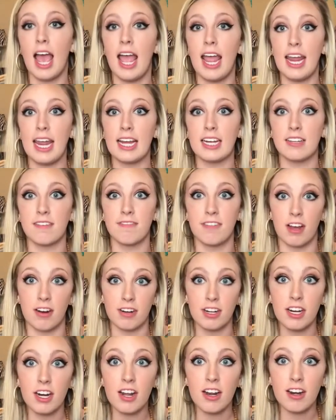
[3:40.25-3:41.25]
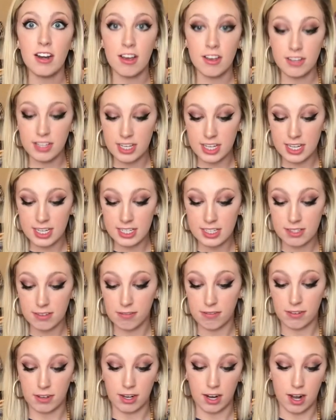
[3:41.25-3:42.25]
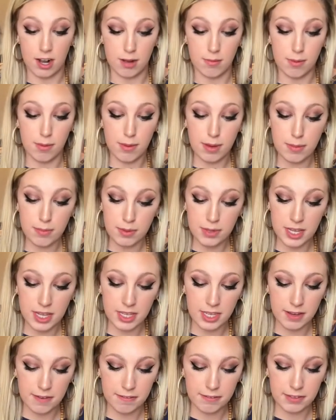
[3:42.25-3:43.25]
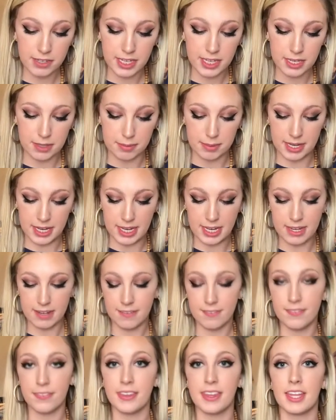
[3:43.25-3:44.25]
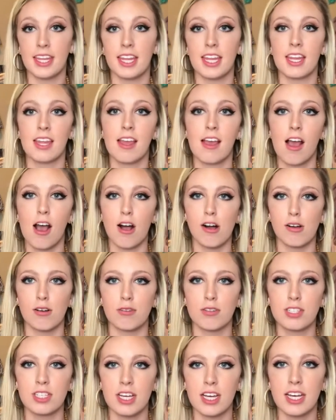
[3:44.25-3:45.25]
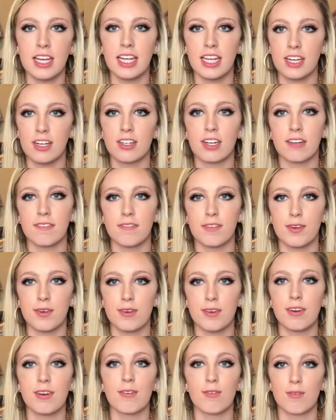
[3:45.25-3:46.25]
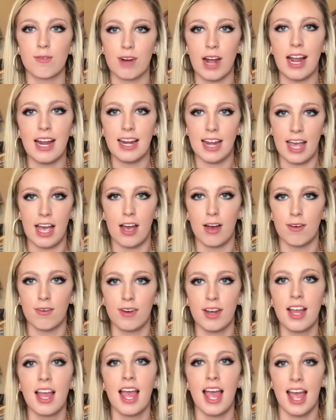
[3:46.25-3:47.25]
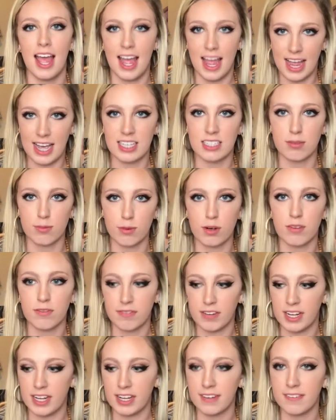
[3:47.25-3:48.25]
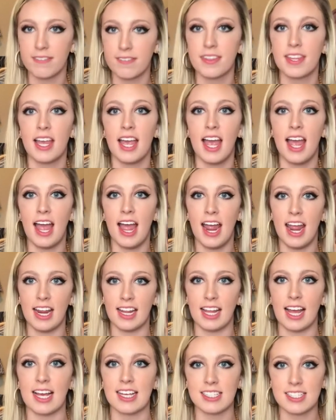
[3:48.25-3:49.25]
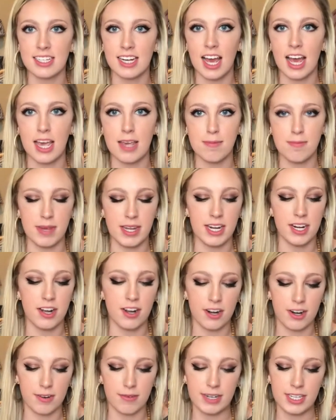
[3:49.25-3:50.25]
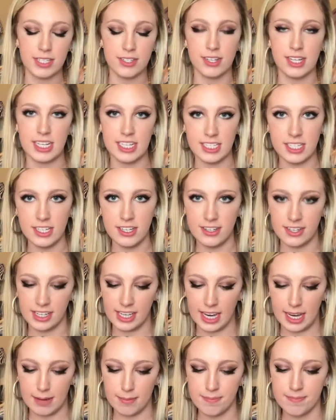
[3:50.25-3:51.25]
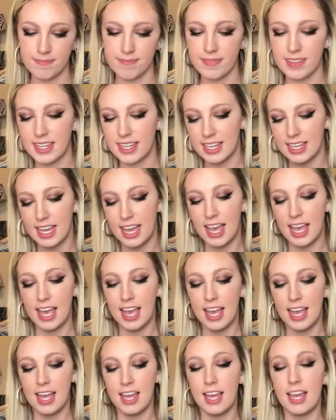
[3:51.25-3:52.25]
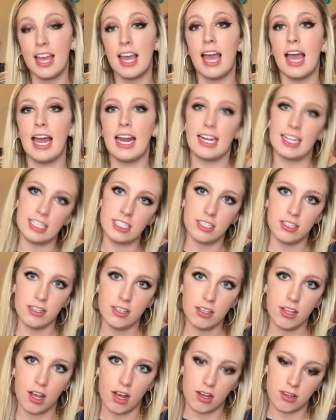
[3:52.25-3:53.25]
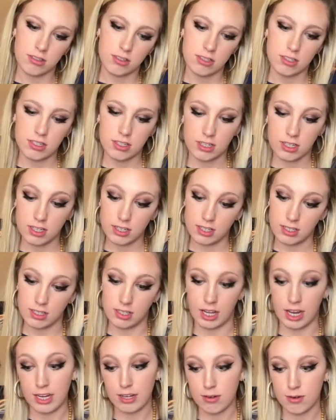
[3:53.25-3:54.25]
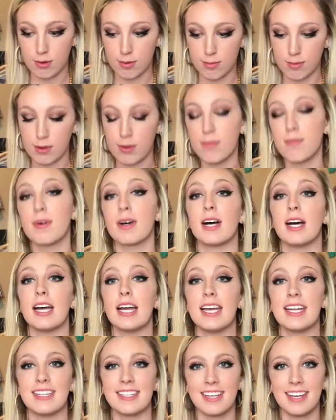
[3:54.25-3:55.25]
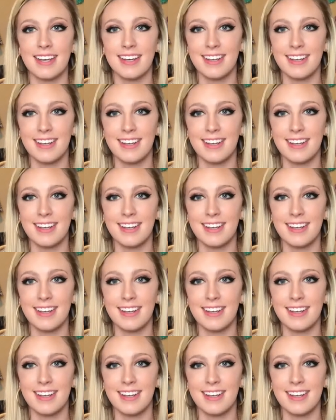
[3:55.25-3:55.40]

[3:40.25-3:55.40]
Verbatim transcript: And if y'all did not know this, for all my people that live near me, Ulta in Greenville right now has Morphe. And last night, me and Hunter went to an ECU game, and AC lost like normal, but